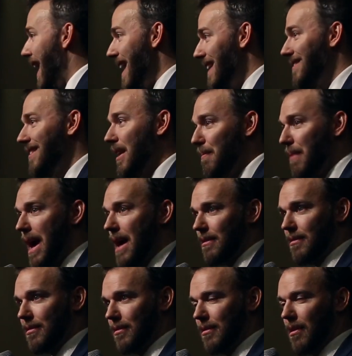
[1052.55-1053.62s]
aids, and
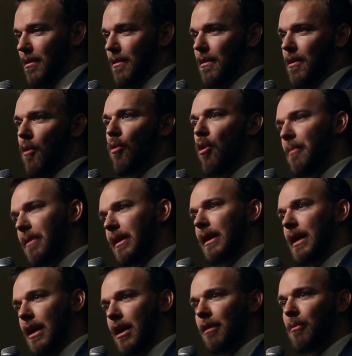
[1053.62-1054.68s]
abets a woman to
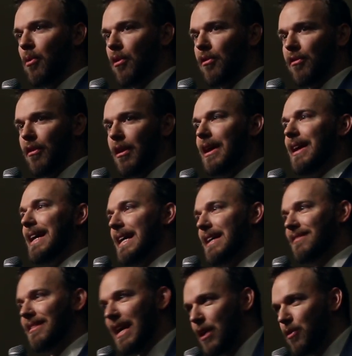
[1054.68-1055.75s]
get an abortion,
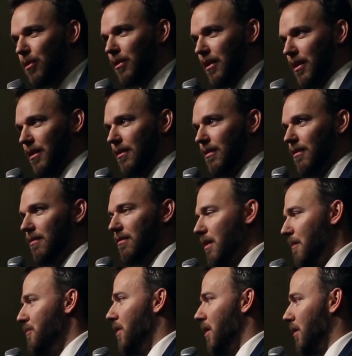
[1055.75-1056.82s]
he's equally
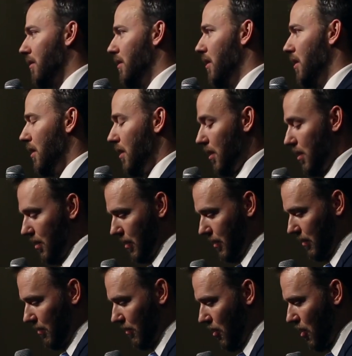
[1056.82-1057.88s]
subject to
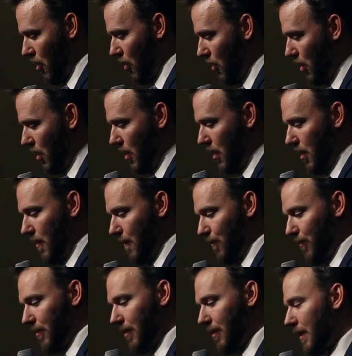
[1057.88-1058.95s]
this law.
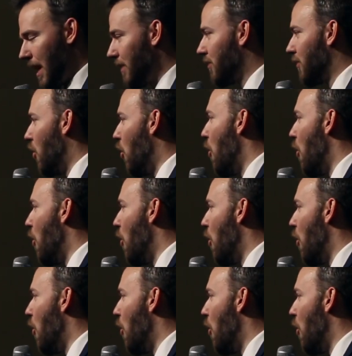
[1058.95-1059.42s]
That's the